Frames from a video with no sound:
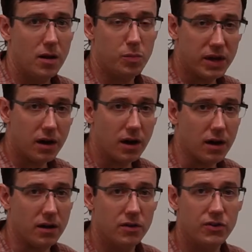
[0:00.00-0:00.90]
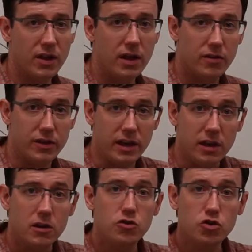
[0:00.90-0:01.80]
because
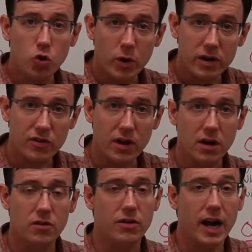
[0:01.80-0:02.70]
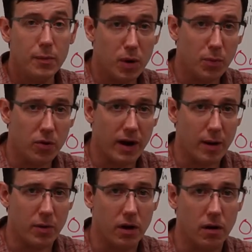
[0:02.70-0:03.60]
the choice of
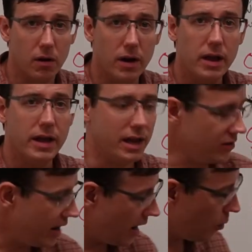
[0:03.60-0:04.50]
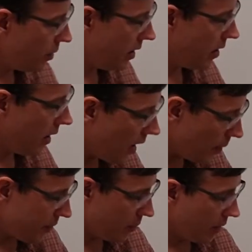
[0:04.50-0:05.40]
hyperparameter is now being
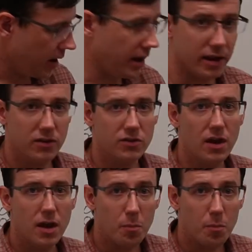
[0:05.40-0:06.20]
optimized